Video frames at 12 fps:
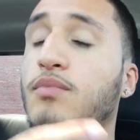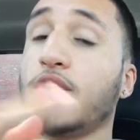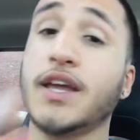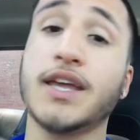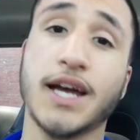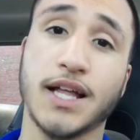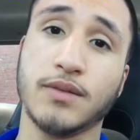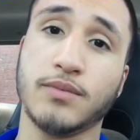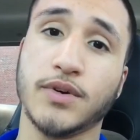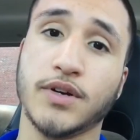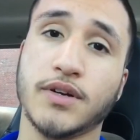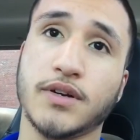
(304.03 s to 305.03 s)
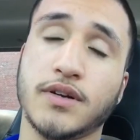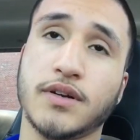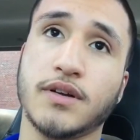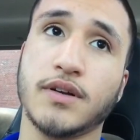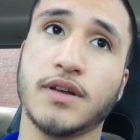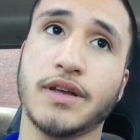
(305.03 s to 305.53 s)
brake caliper,
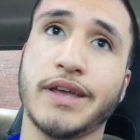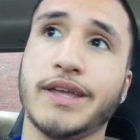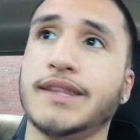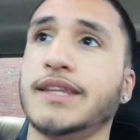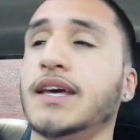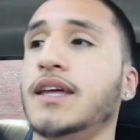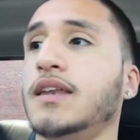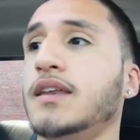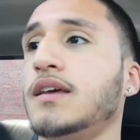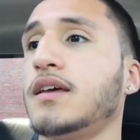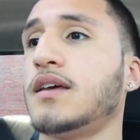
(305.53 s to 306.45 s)
and then